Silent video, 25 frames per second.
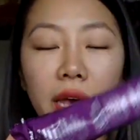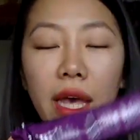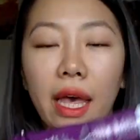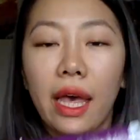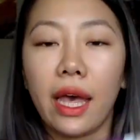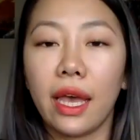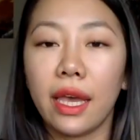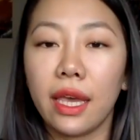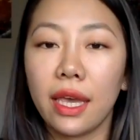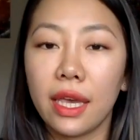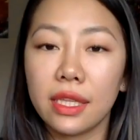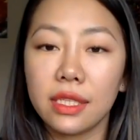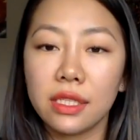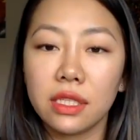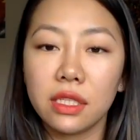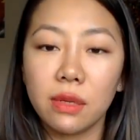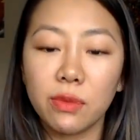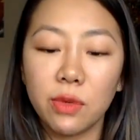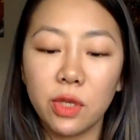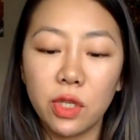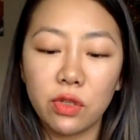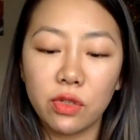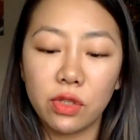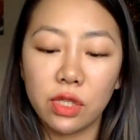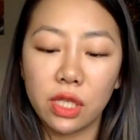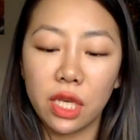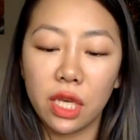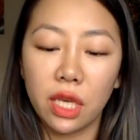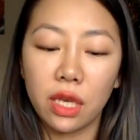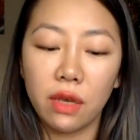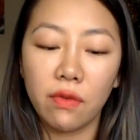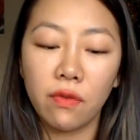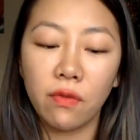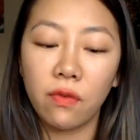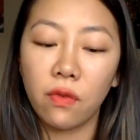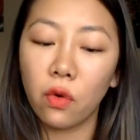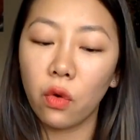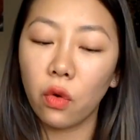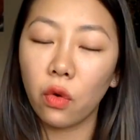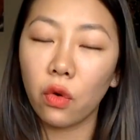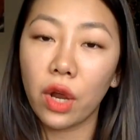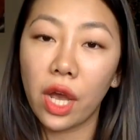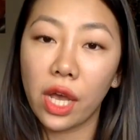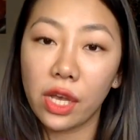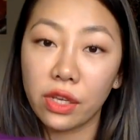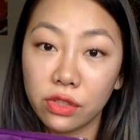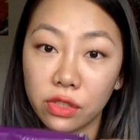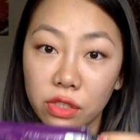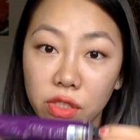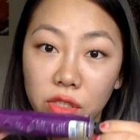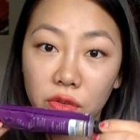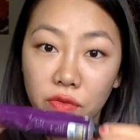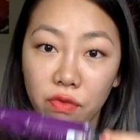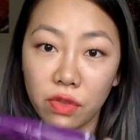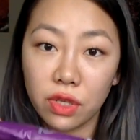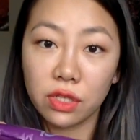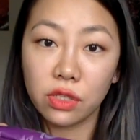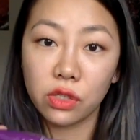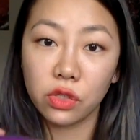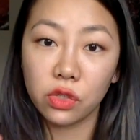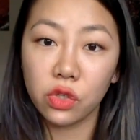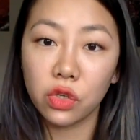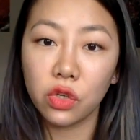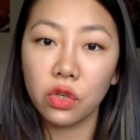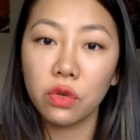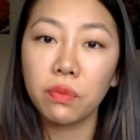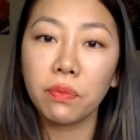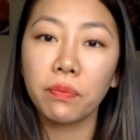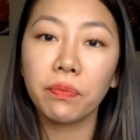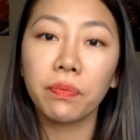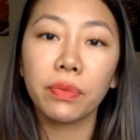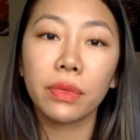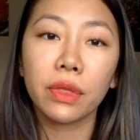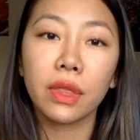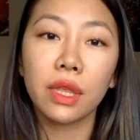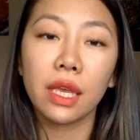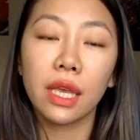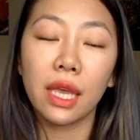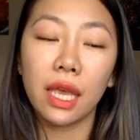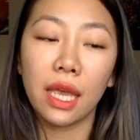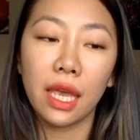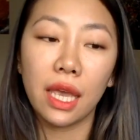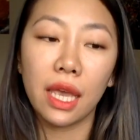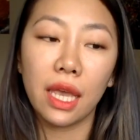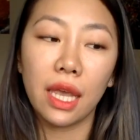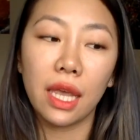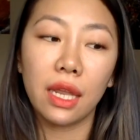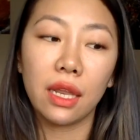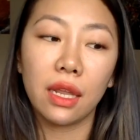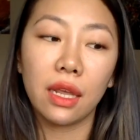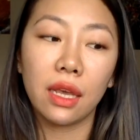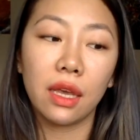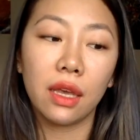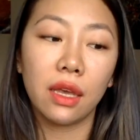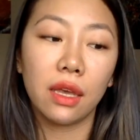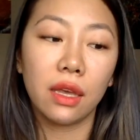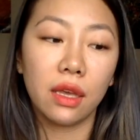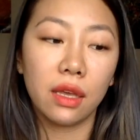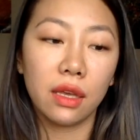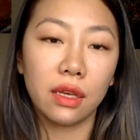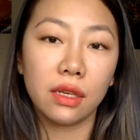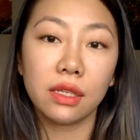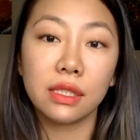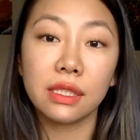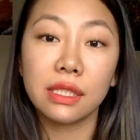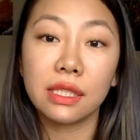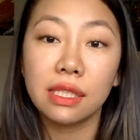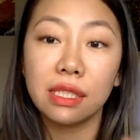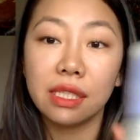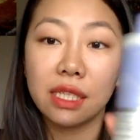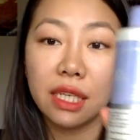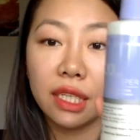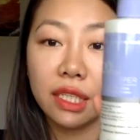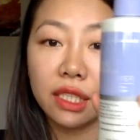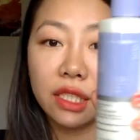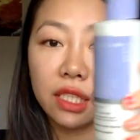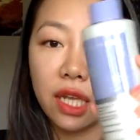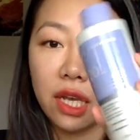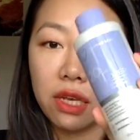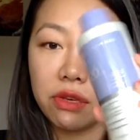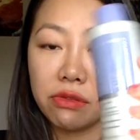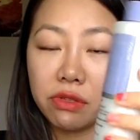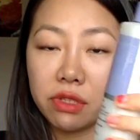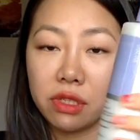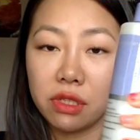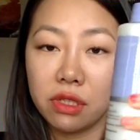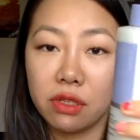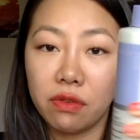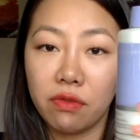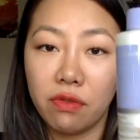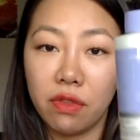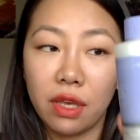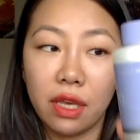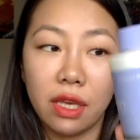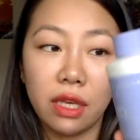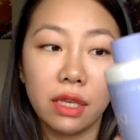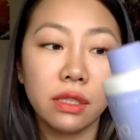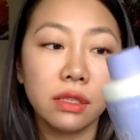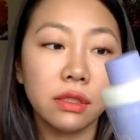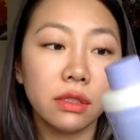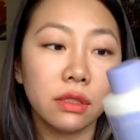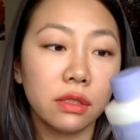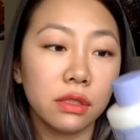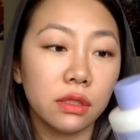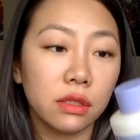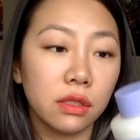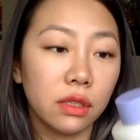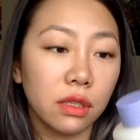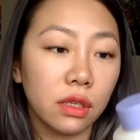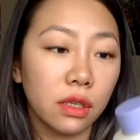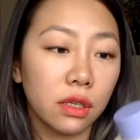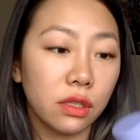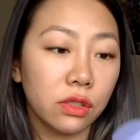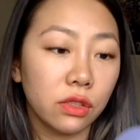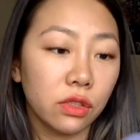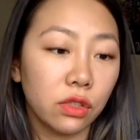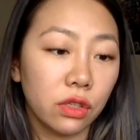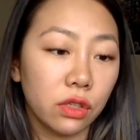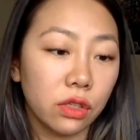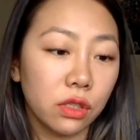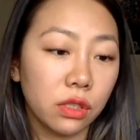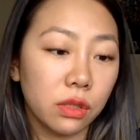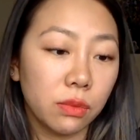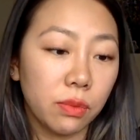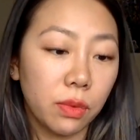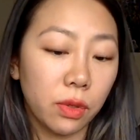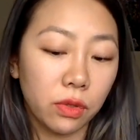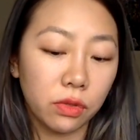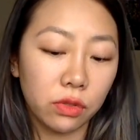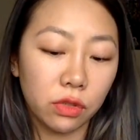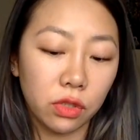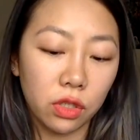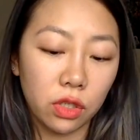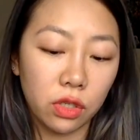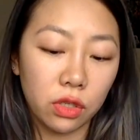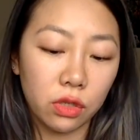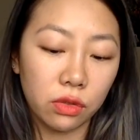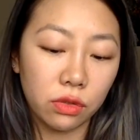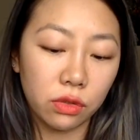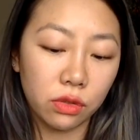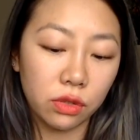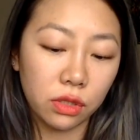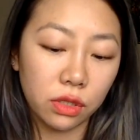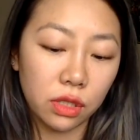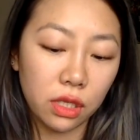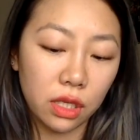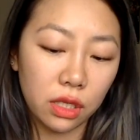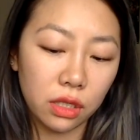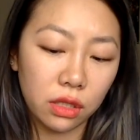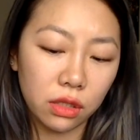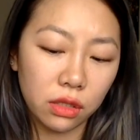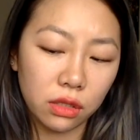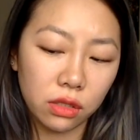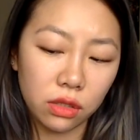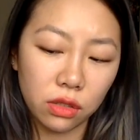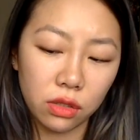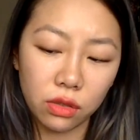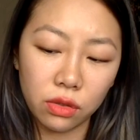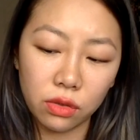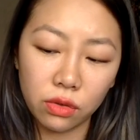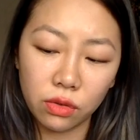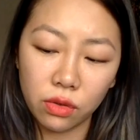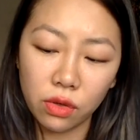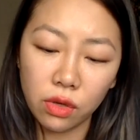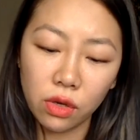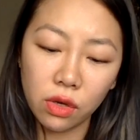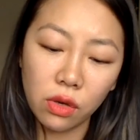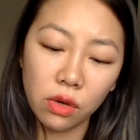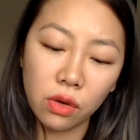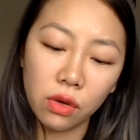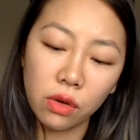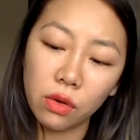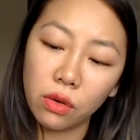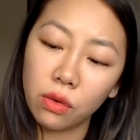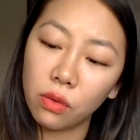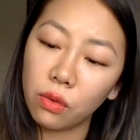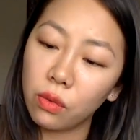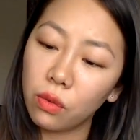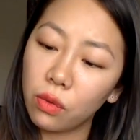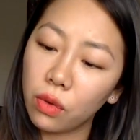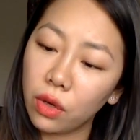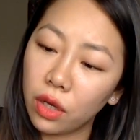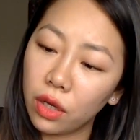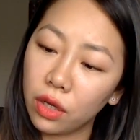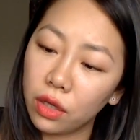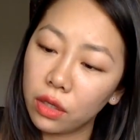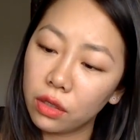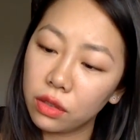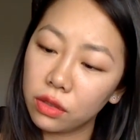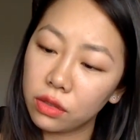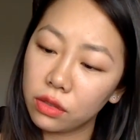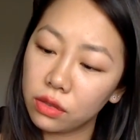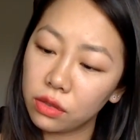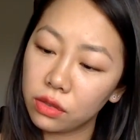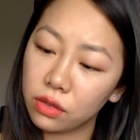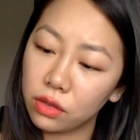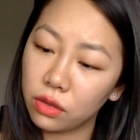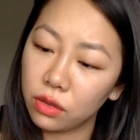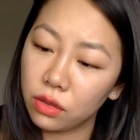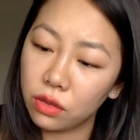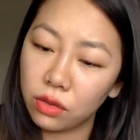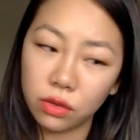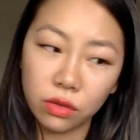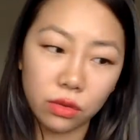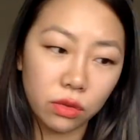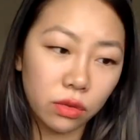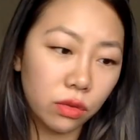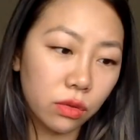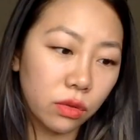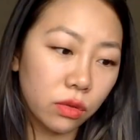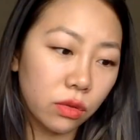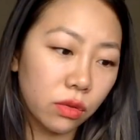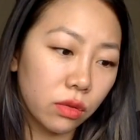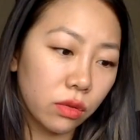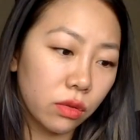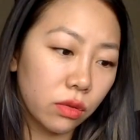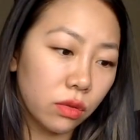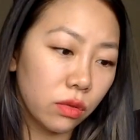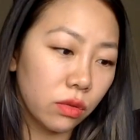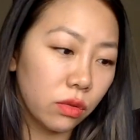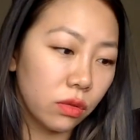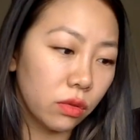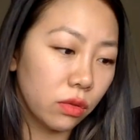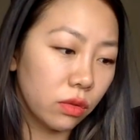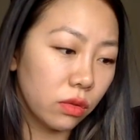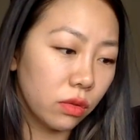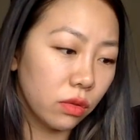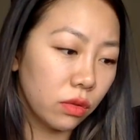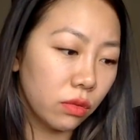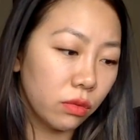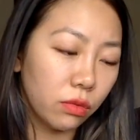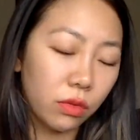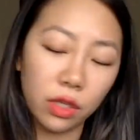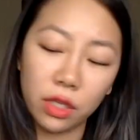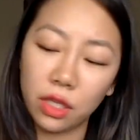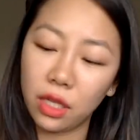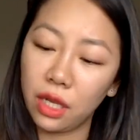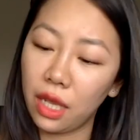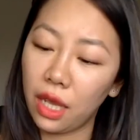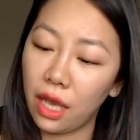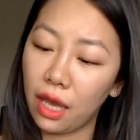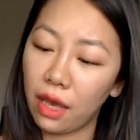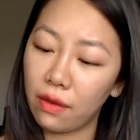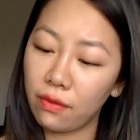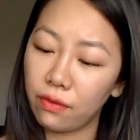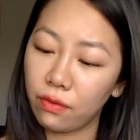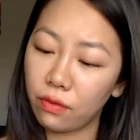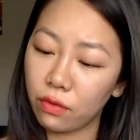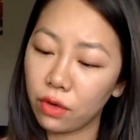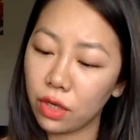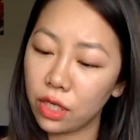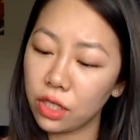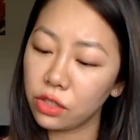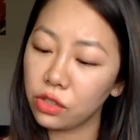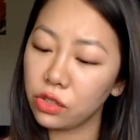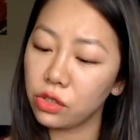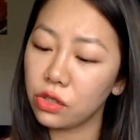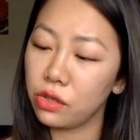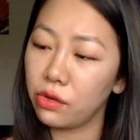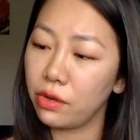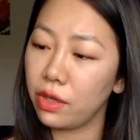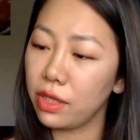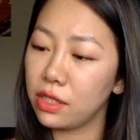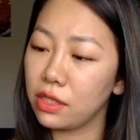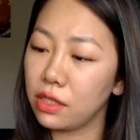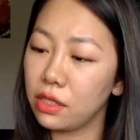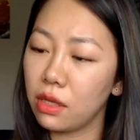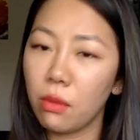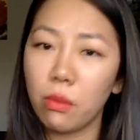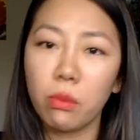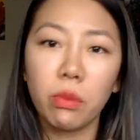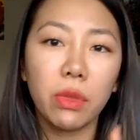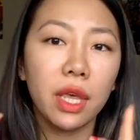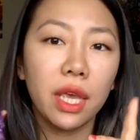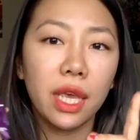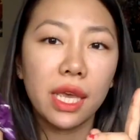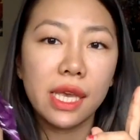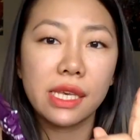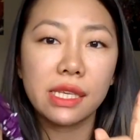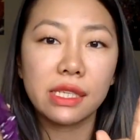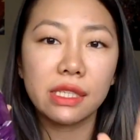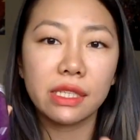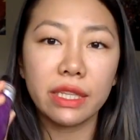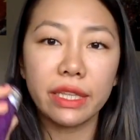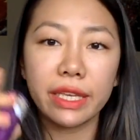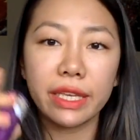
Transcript: I ended up using 4 ounces of this tube and 6 ounces of this because you're supposed to use it to 1 to 1.5 ratio, and something is